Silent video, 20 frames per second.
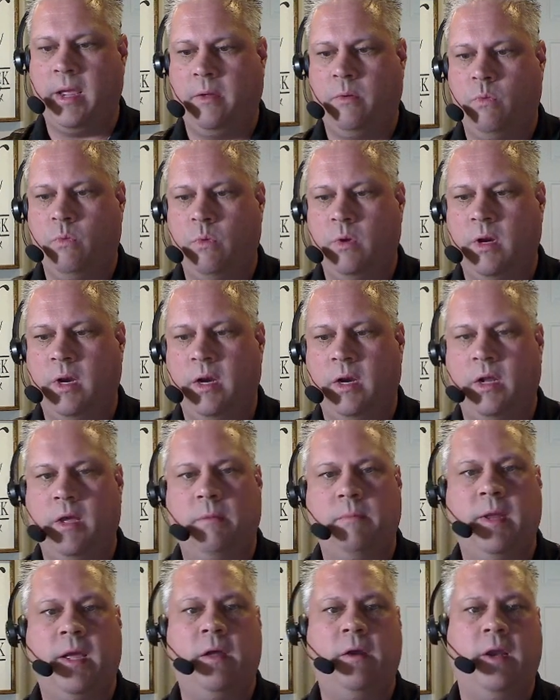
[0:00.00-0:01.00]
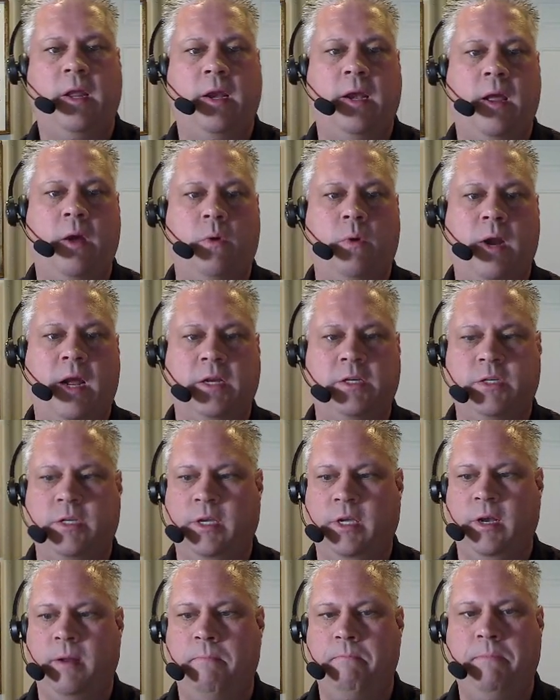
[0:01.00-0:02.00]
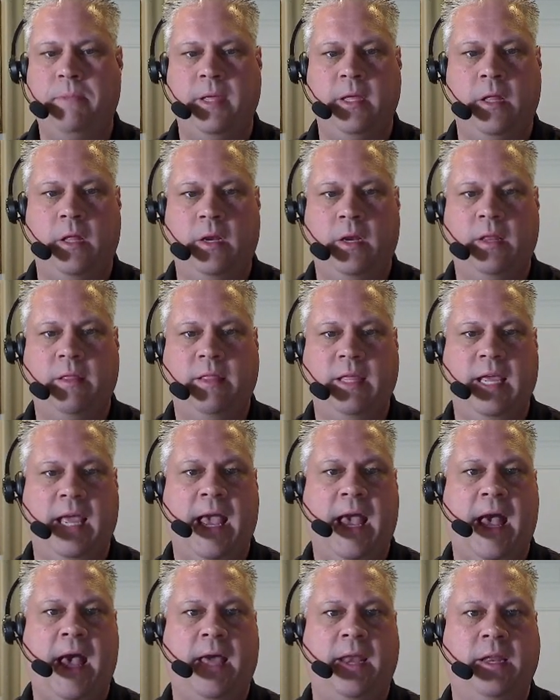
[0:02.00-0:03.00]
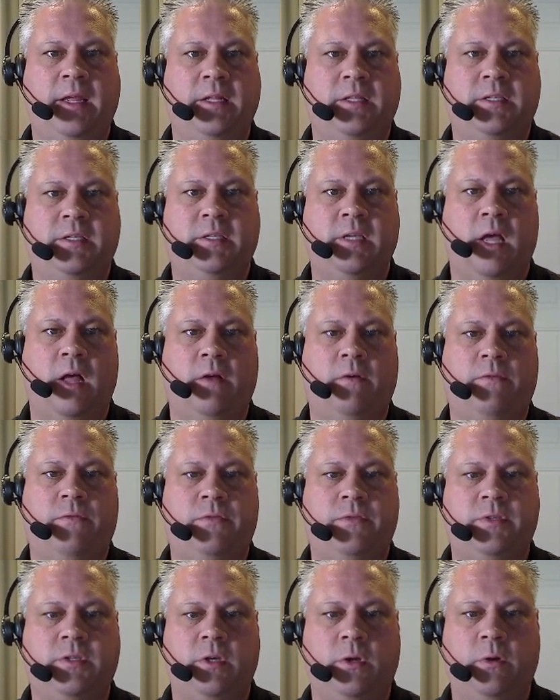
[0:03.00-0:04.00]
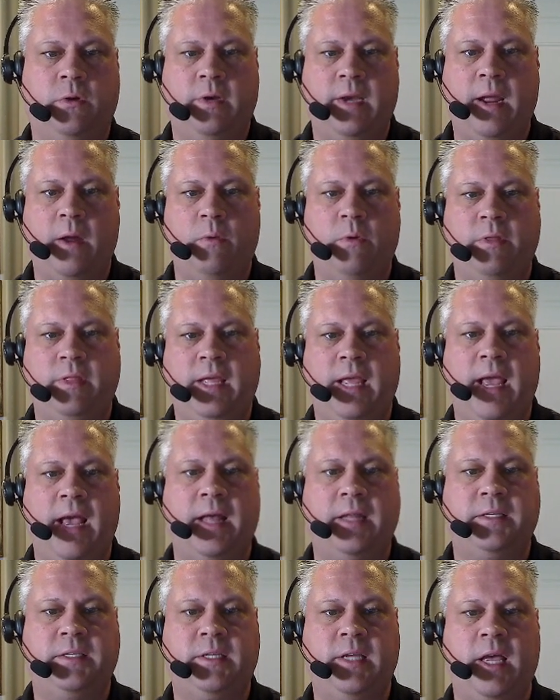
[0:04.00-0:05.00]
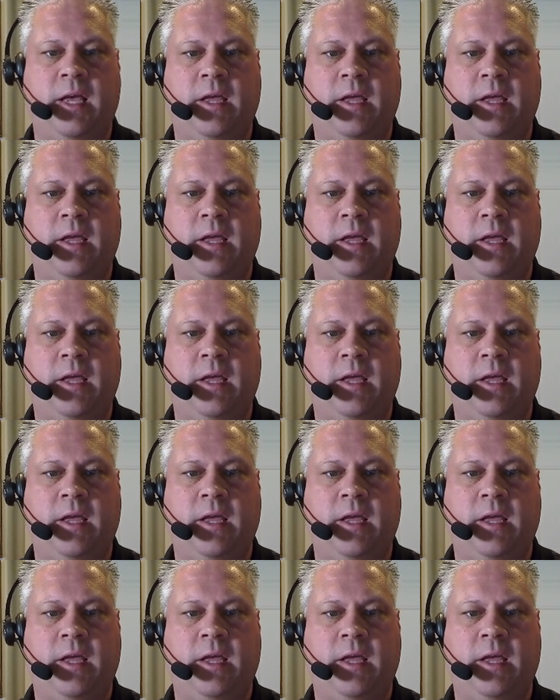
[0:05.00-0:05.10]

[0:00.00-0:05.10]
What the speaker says: Okay, we're going to come down, and now we're actually going to build the ad itself. So now we're in the ad